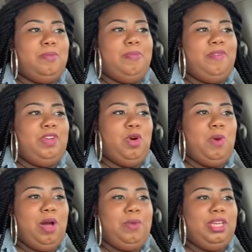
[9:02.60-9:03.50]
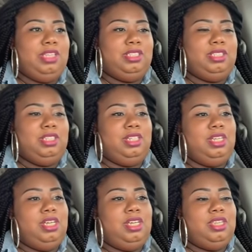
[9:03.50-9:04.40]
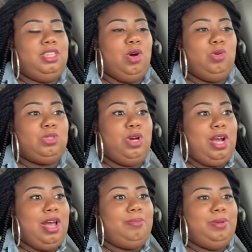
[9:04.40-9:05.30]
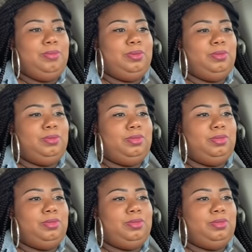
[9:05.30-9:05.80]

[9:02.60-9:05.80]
are not Buffalo our people. Wing. Those are not our people. Those are our people.